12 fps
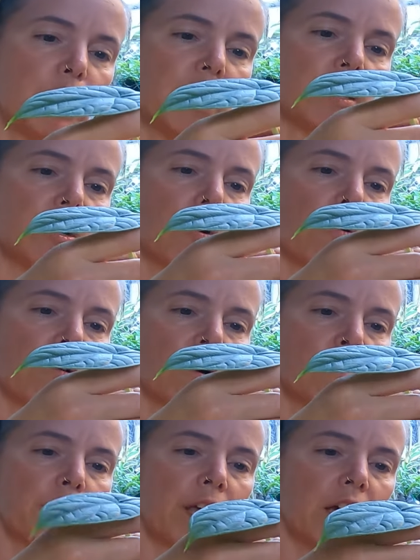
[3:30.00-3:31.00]
be a
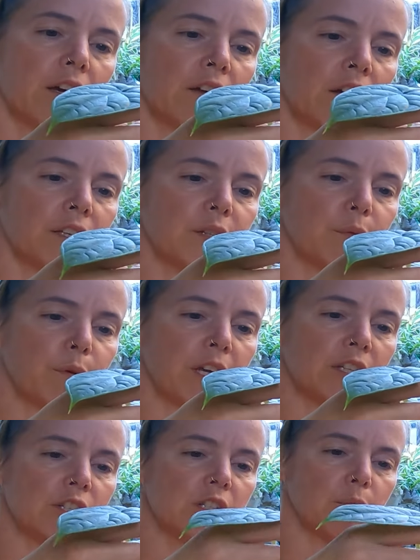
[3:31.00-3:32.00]
corm. It could also
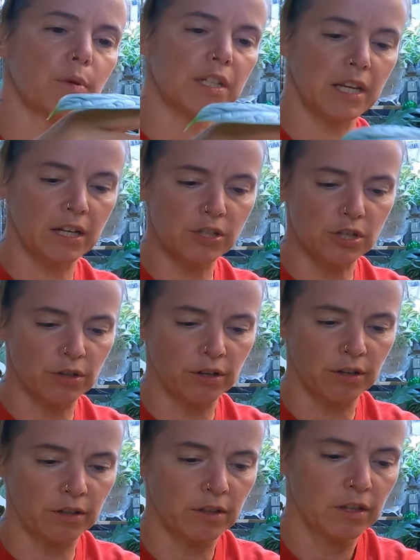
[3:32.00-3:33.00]
be just a
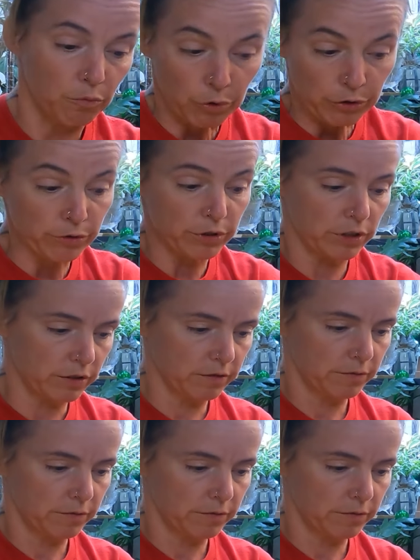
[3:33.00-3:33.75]
potential root.